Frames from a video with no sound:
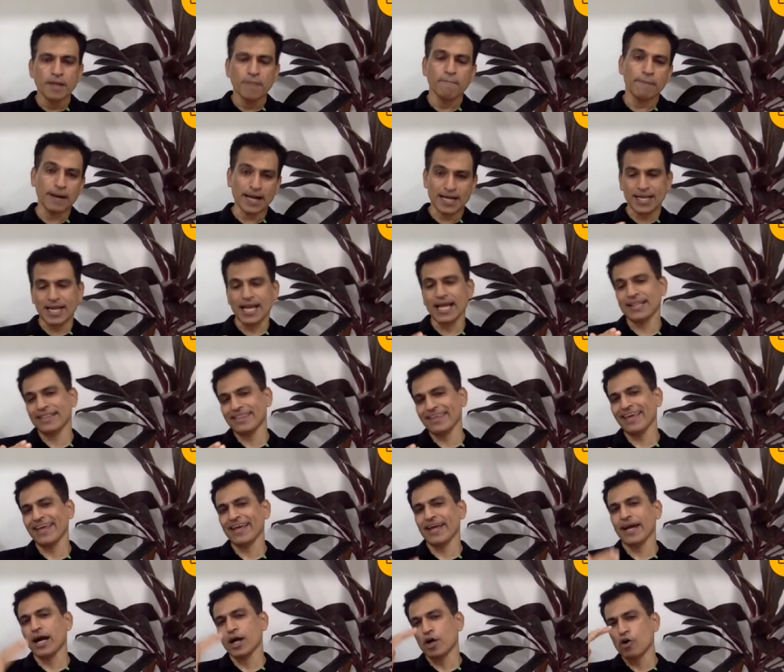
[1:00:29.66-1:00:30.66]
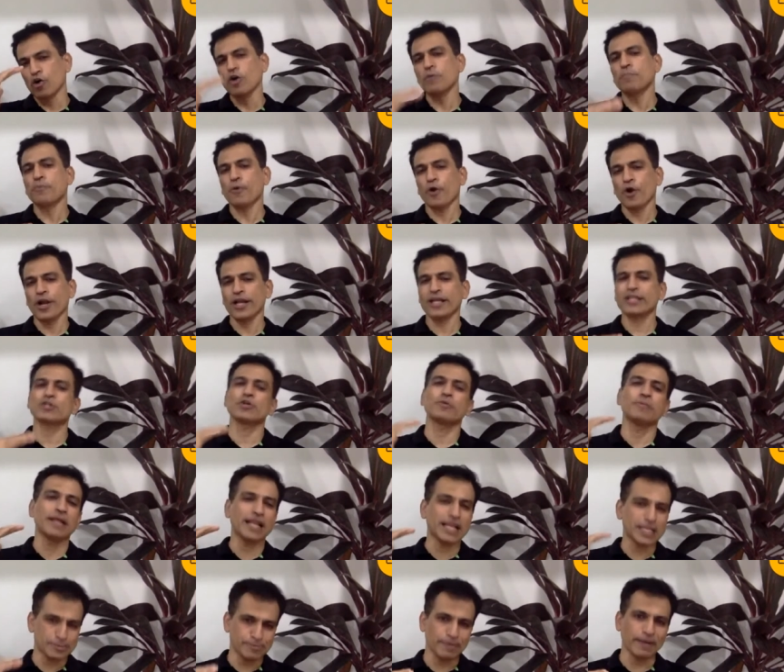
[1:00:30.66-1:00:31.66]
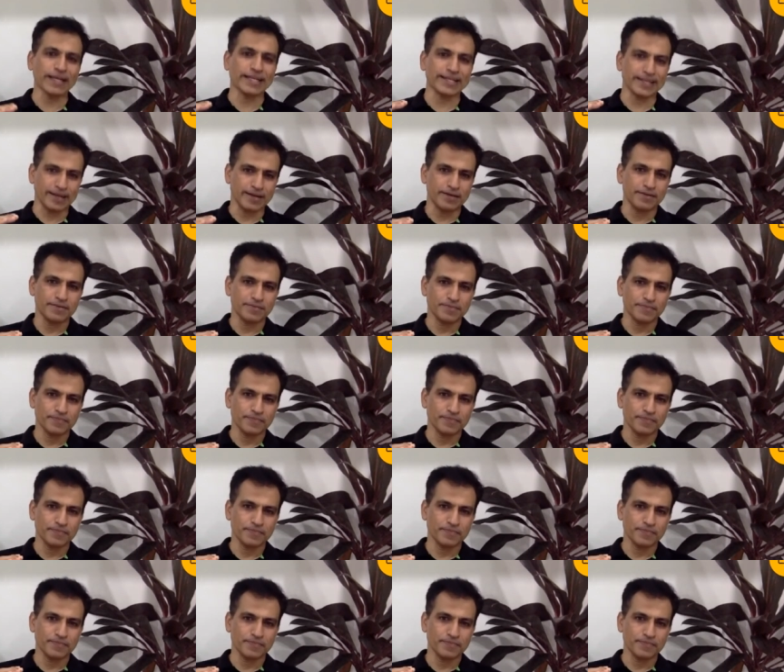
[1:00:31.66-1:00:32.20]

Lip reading: But I think a good product should be respected.